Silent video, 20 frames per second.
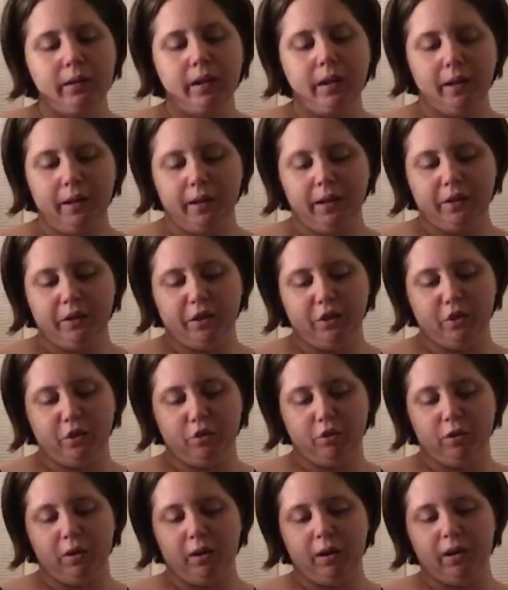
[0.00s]
And it's a
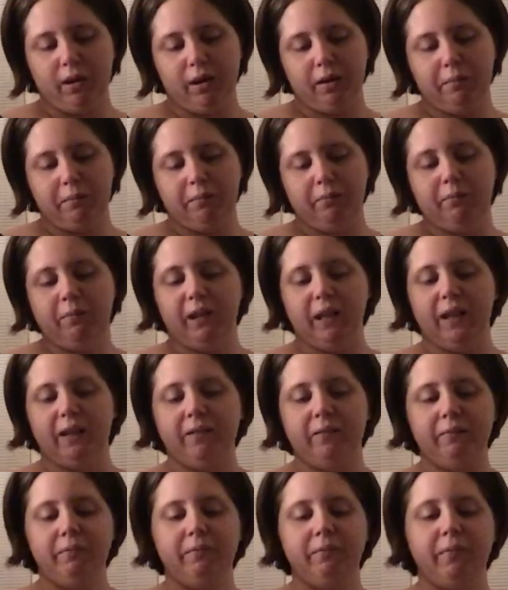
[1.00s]
straw cup that
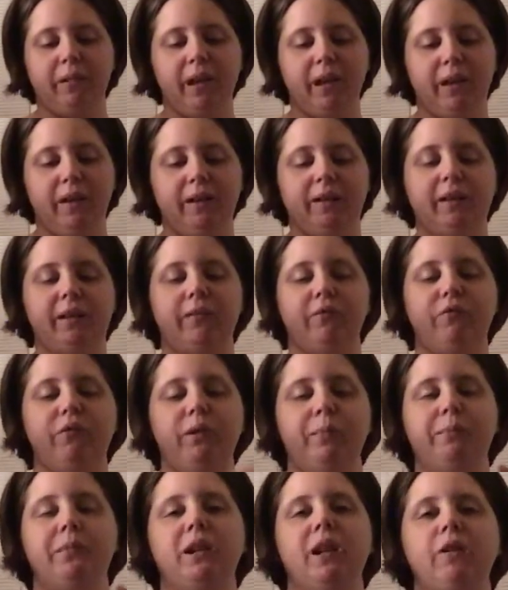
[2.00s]
has a
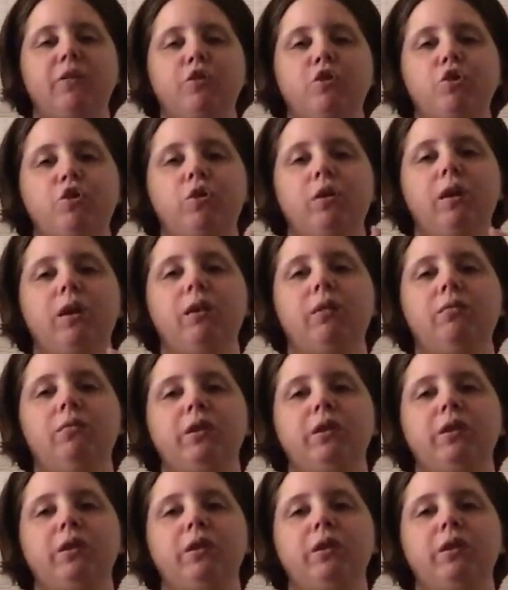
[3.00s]
flip down straw,